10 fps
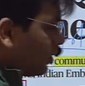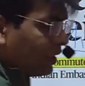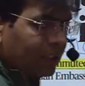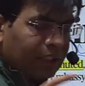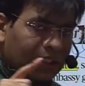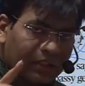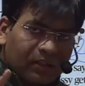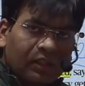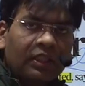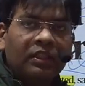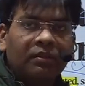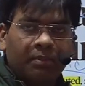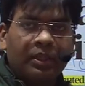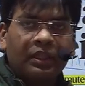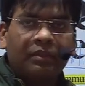reduction in the
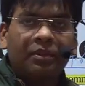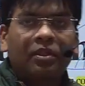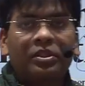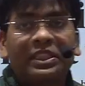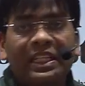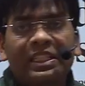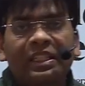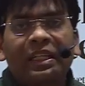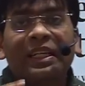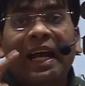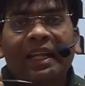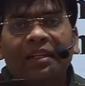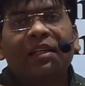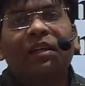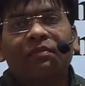period without changing the
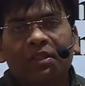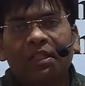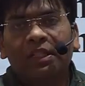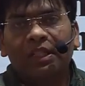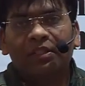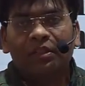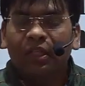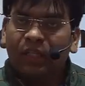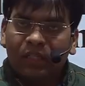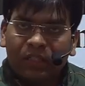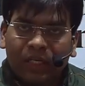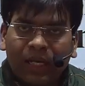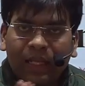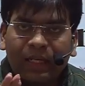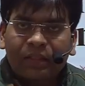character of the sentence. The
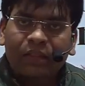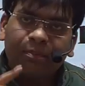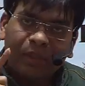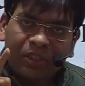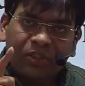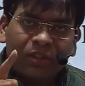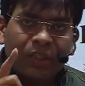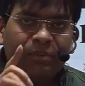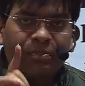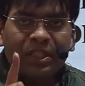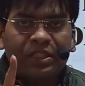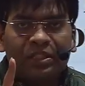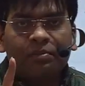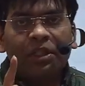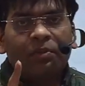character
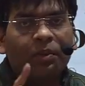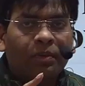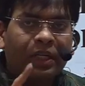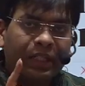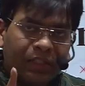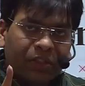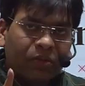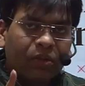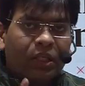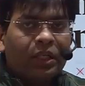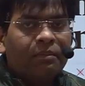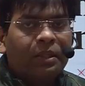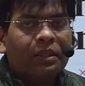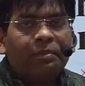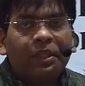imprisonment will be continue,
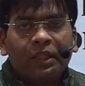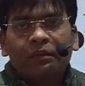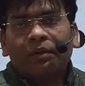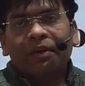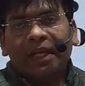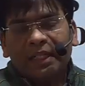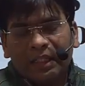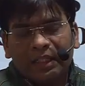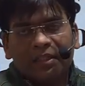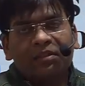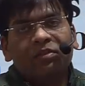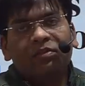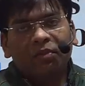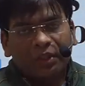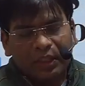but the period from the 18 years,
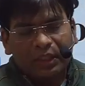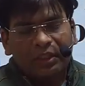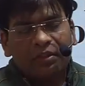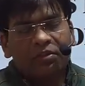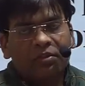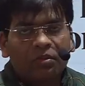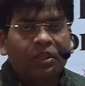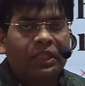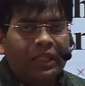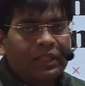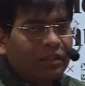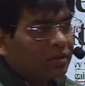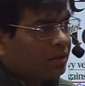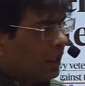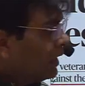14 years to the 10
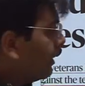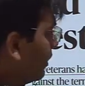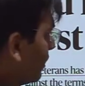years, 8 years,